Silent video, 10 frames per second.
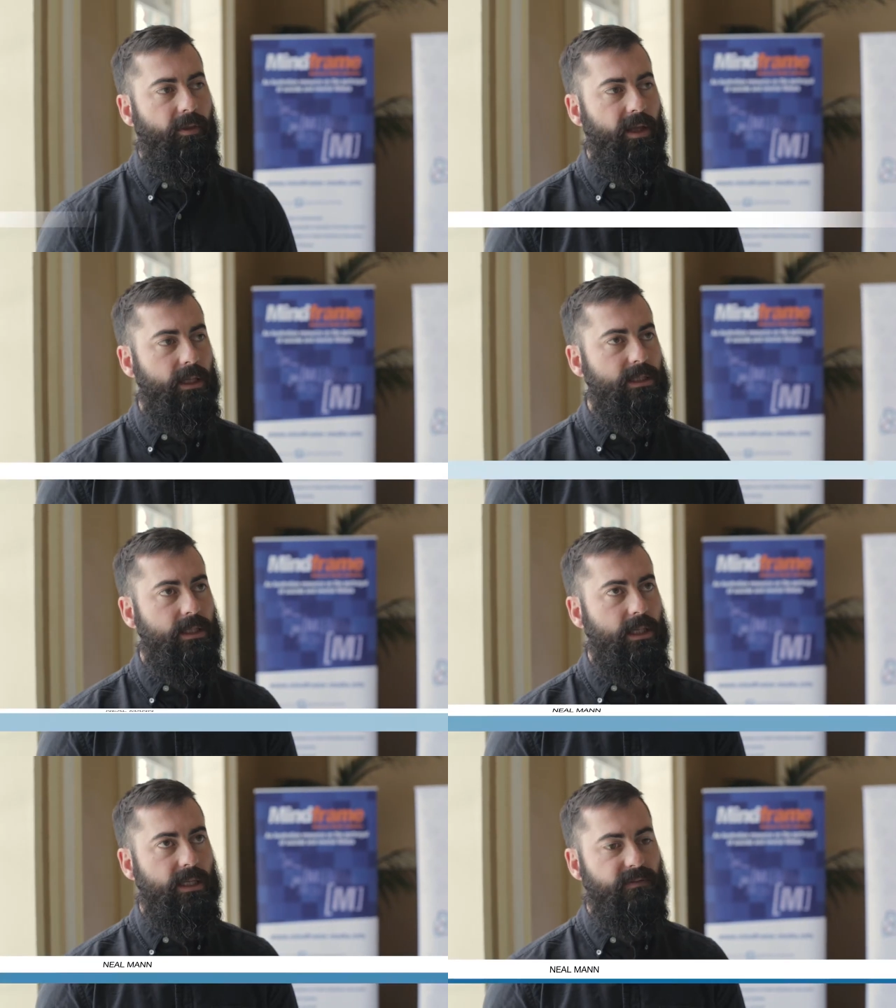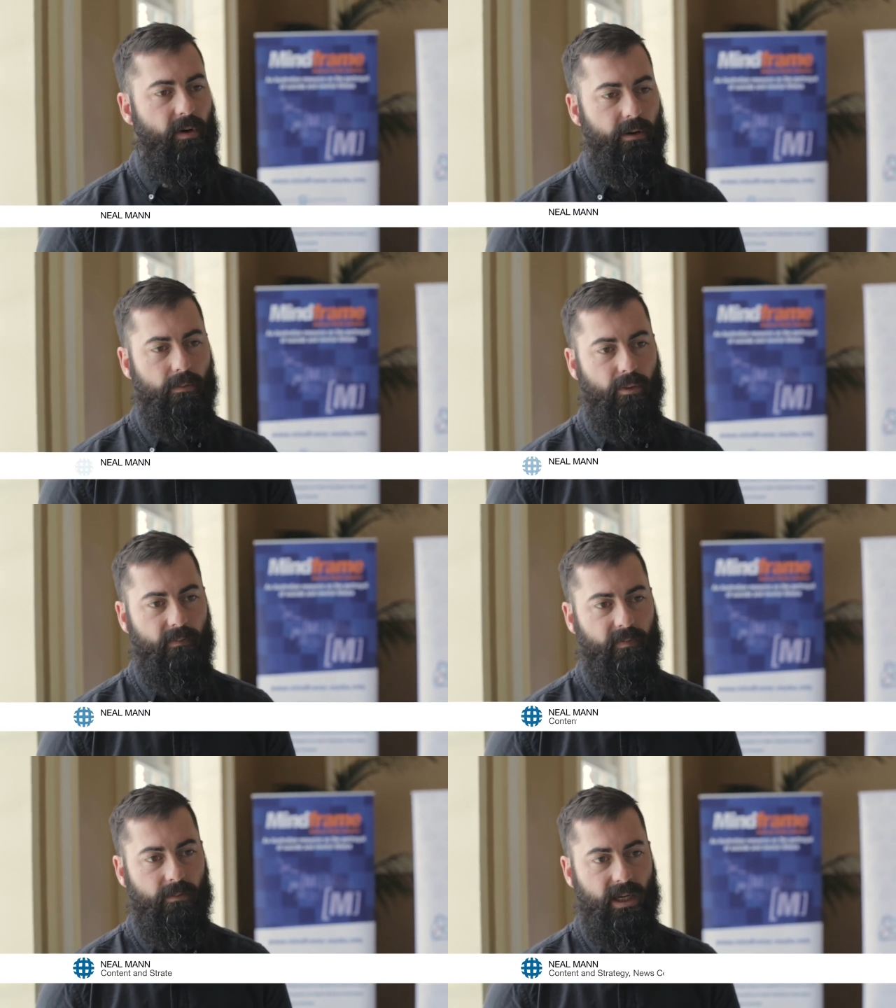I think it's very
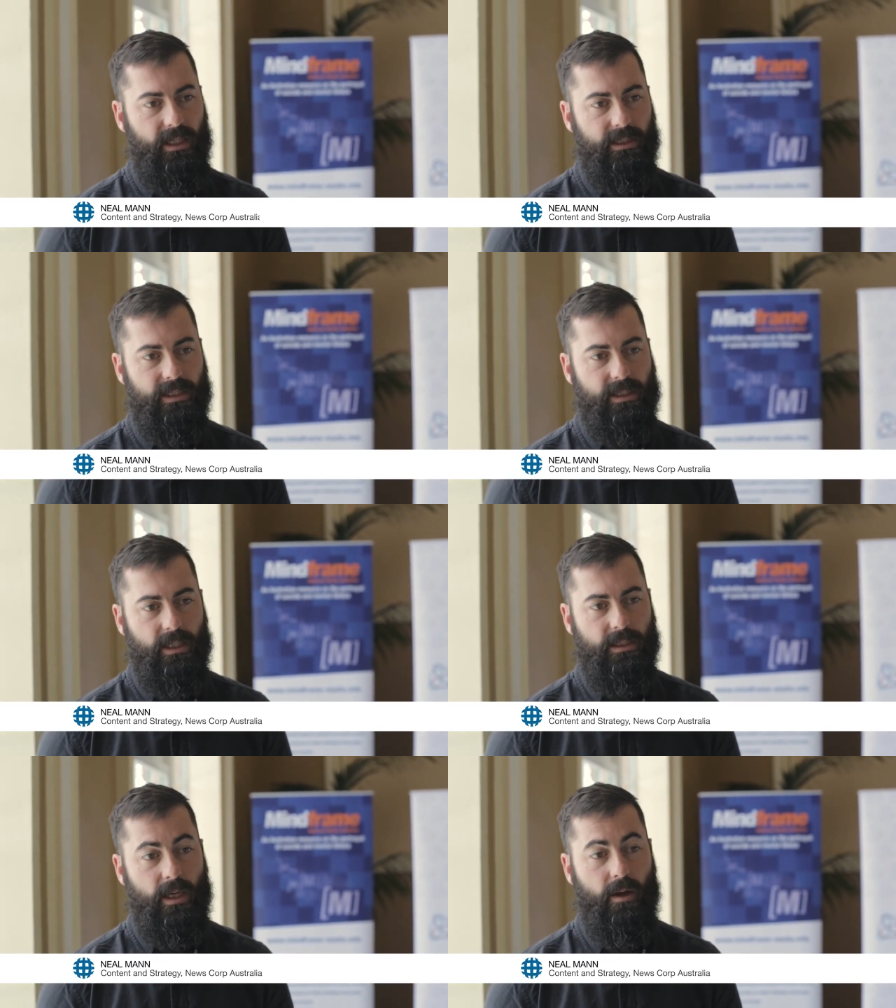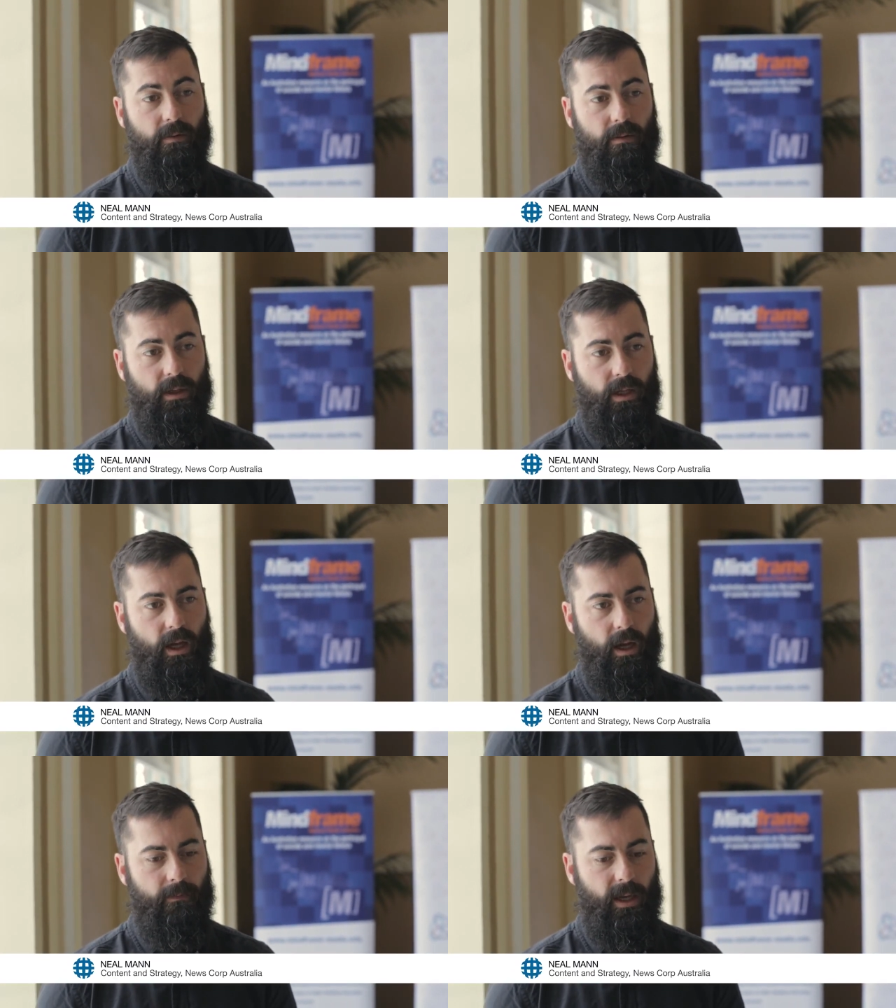important for the media to set the tone,
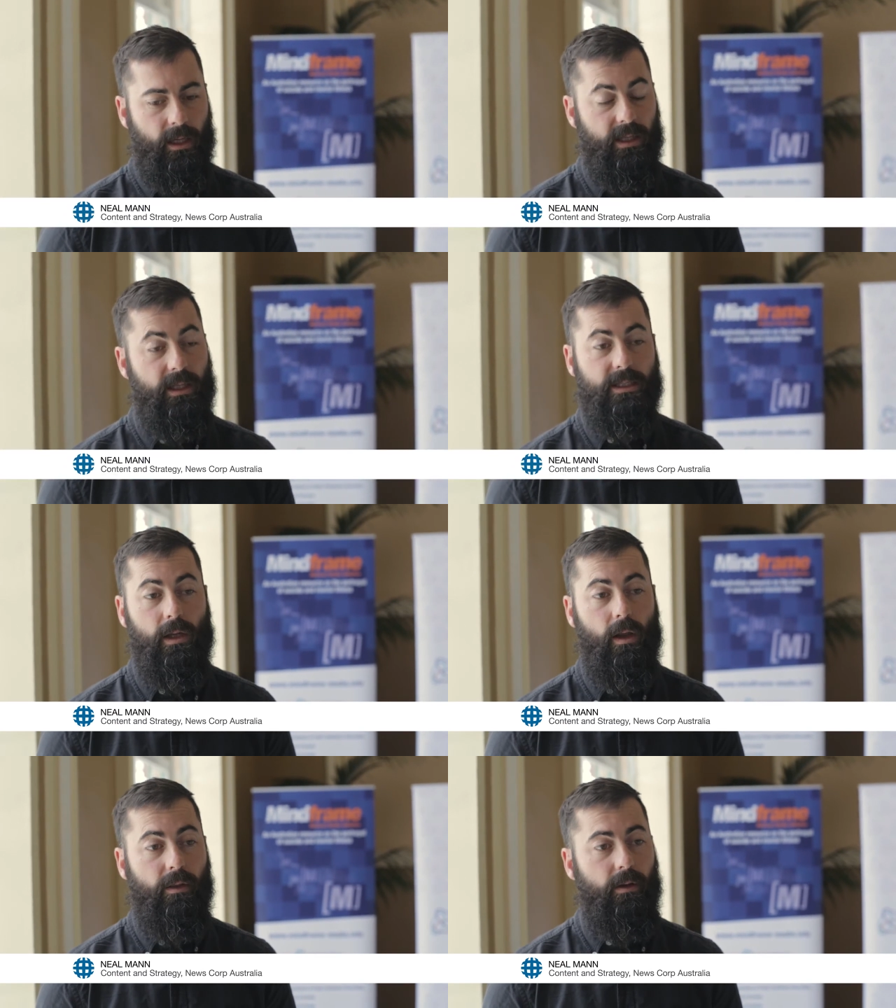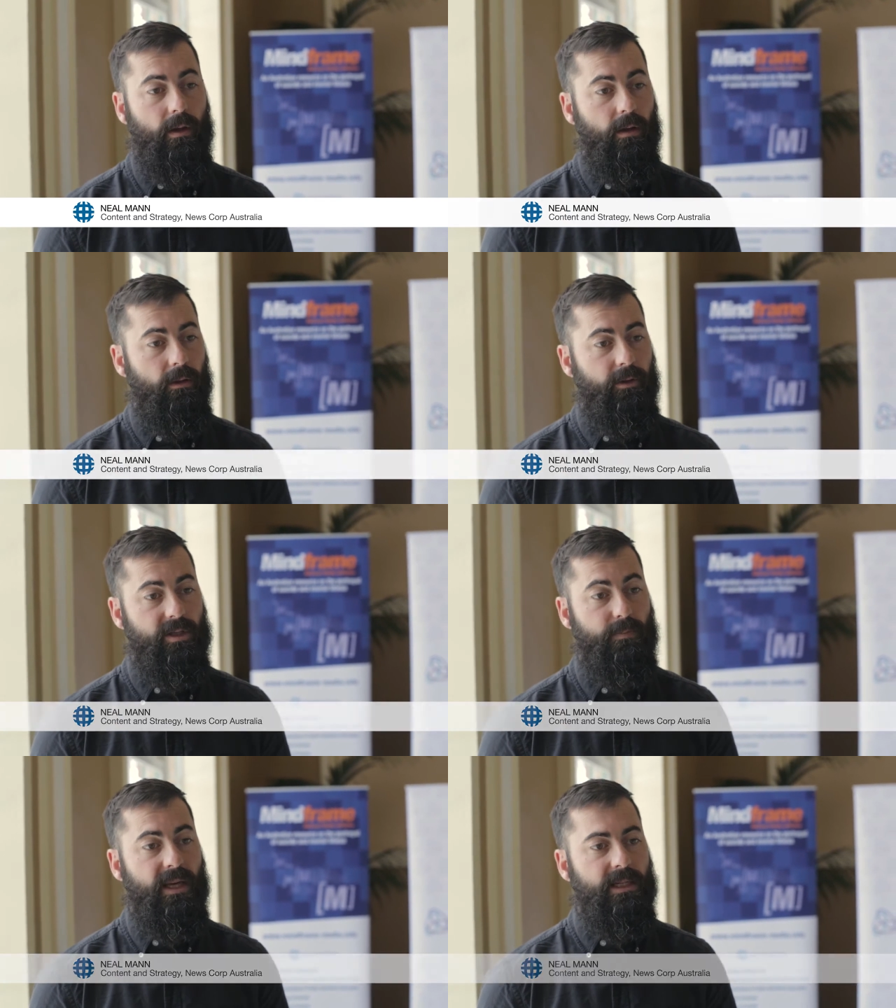and I think there's a lot that's
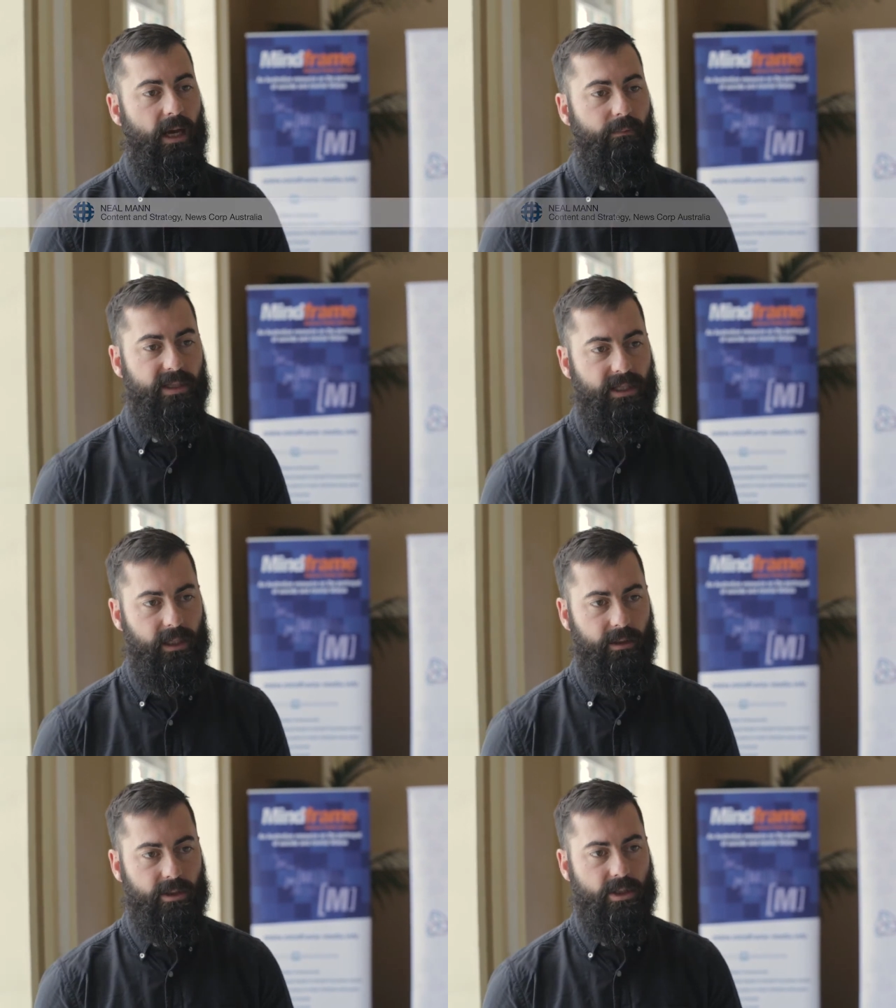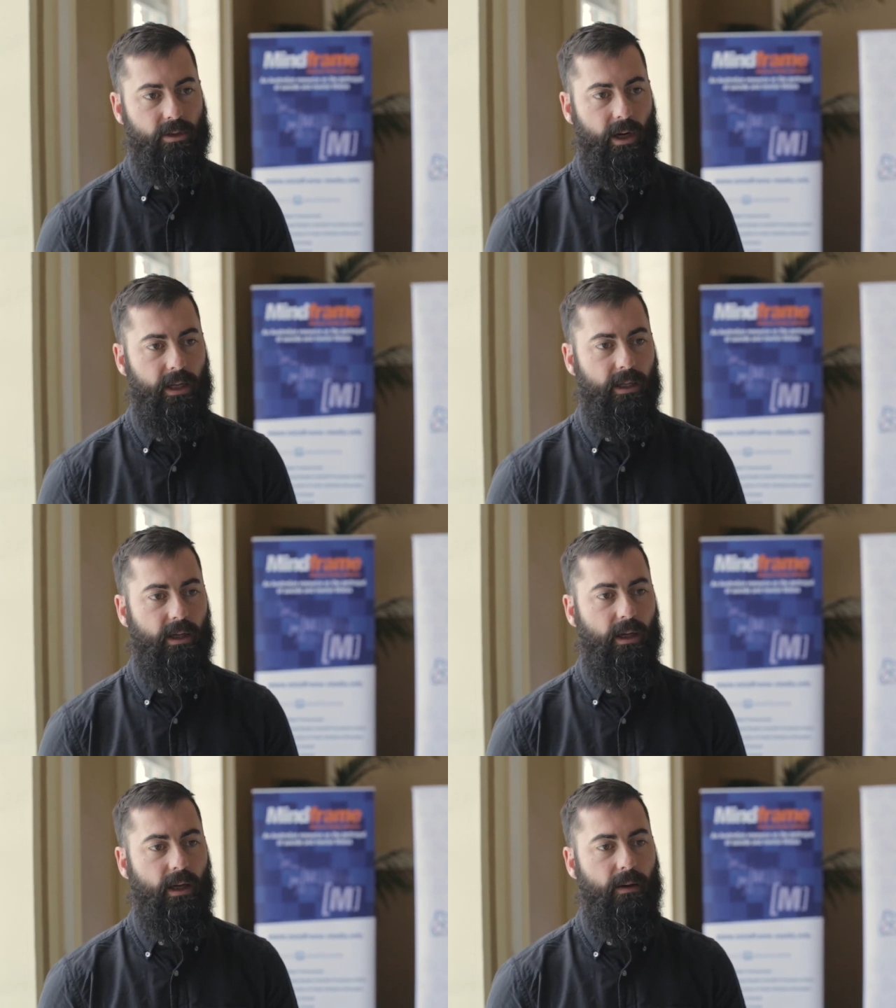been done, particularly in
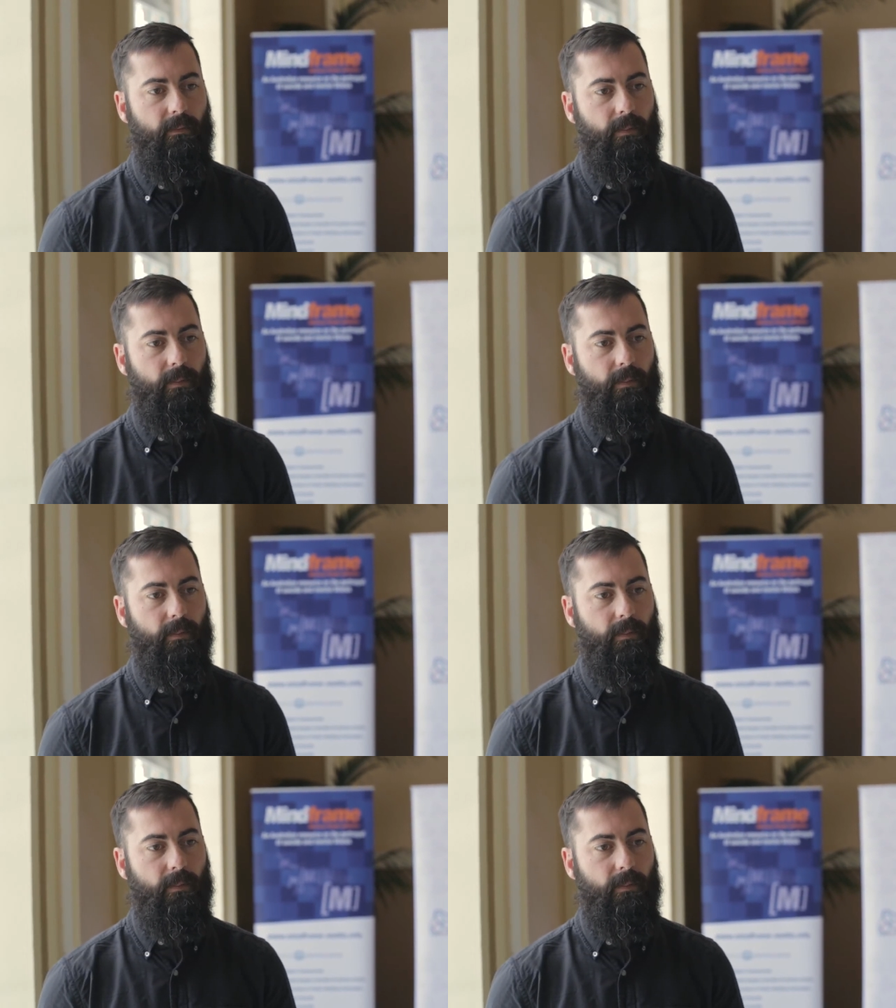Australia,